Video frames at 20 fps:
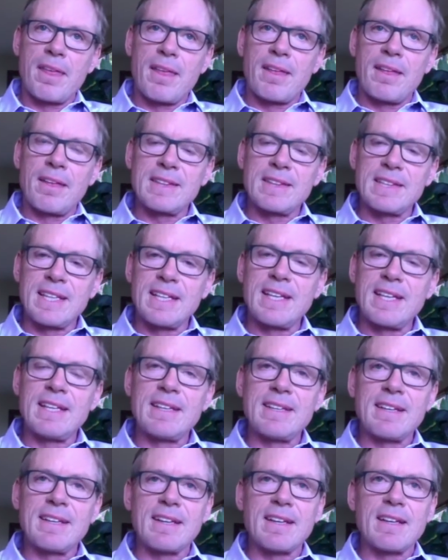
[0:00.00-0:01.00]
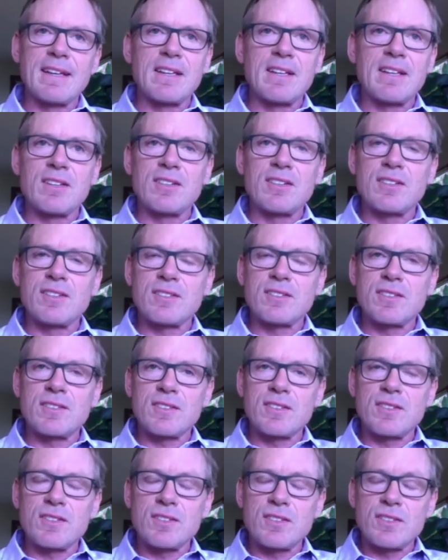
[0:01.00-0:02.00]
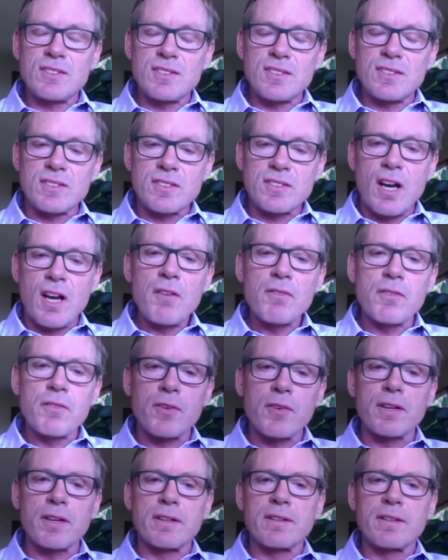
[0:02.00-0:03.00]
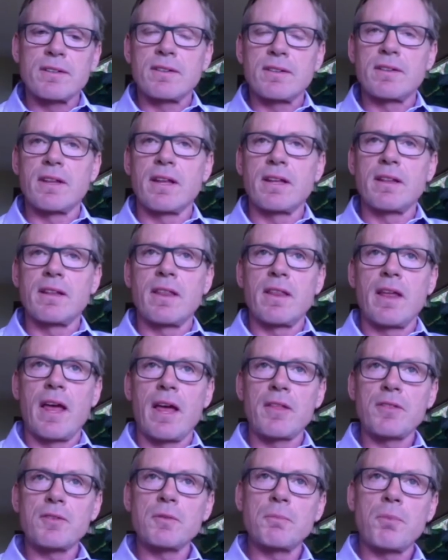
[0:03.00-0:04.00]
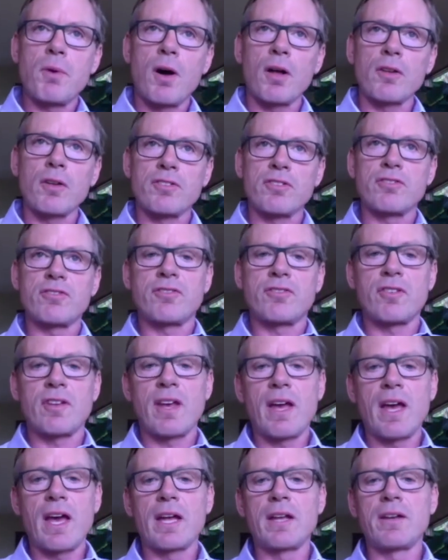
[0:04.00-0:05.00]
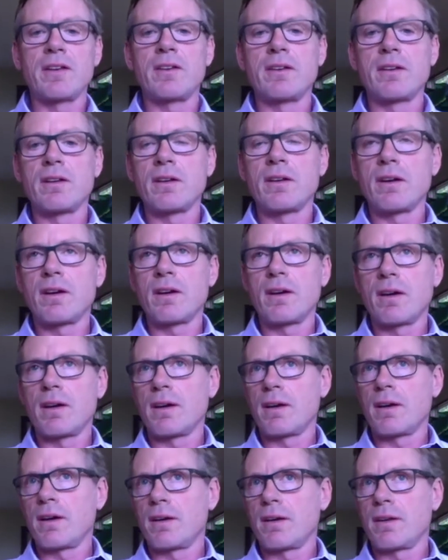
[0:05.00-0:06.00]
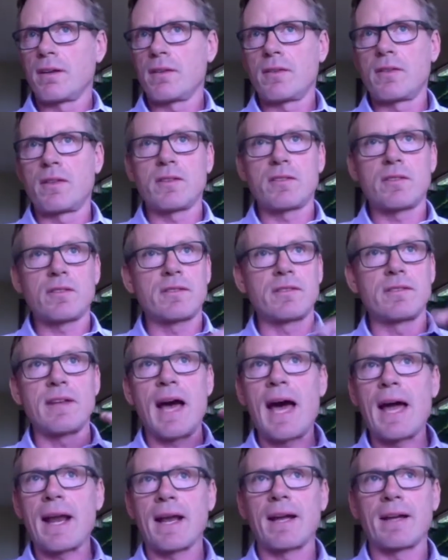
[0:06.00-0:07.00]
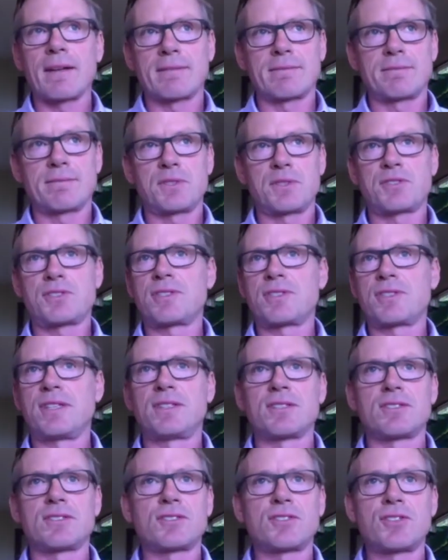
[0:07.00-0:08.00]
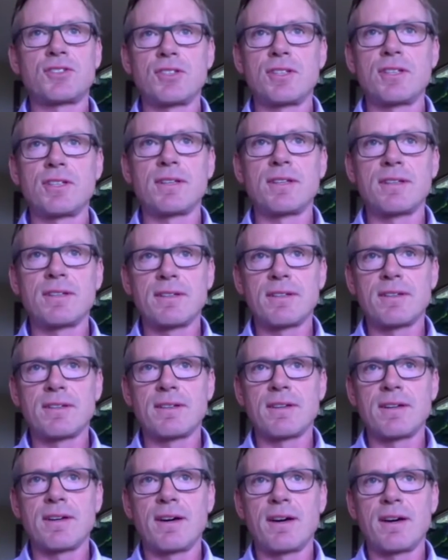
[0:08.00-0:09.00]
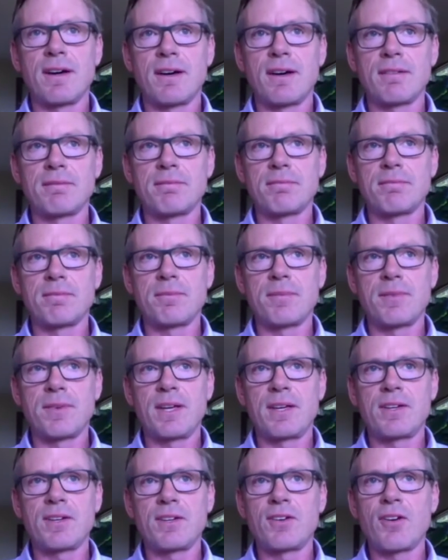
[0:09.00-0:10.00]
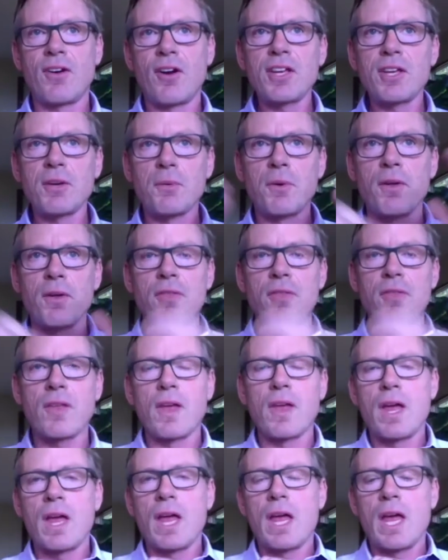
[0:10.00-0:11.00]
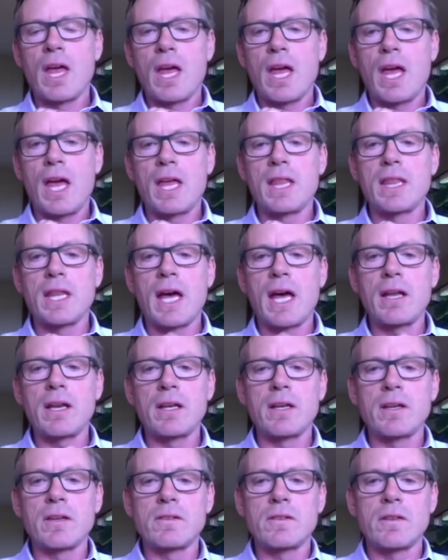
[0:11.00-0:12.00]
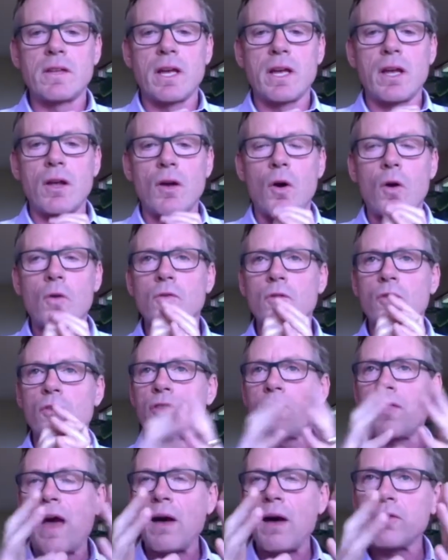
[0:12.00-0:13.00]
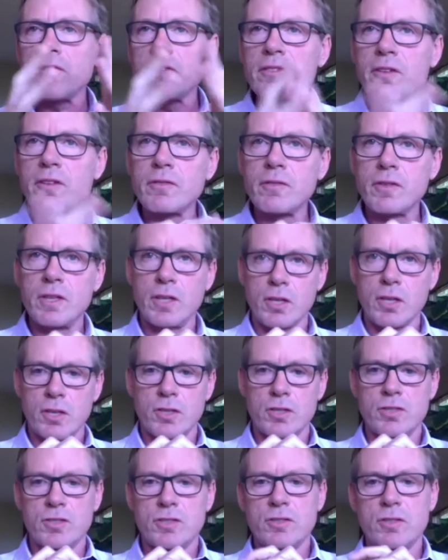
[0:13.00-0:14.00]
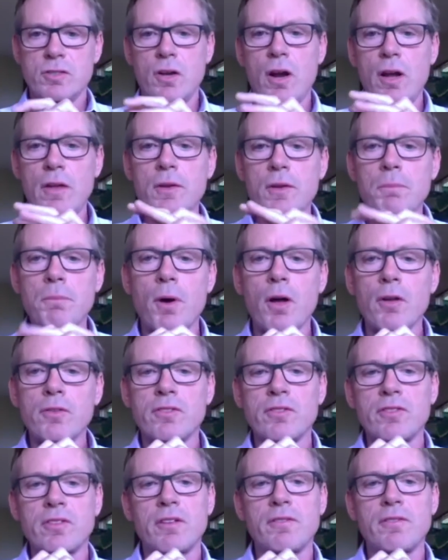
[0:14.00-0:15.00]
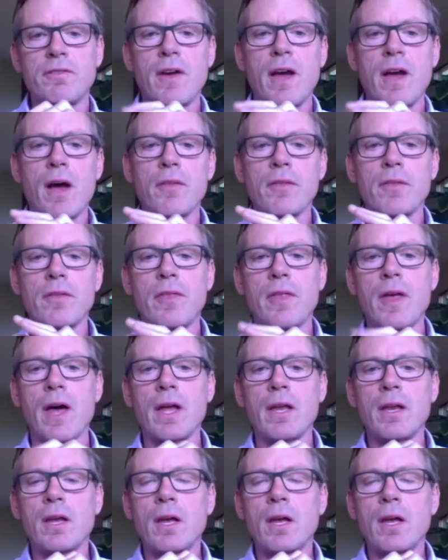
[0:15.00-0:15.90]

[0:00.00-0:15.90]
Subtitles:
Lynn discovered that anthropologists had this data which he just couldn't argue with, and that is that over thousands of years, anthropologists had found that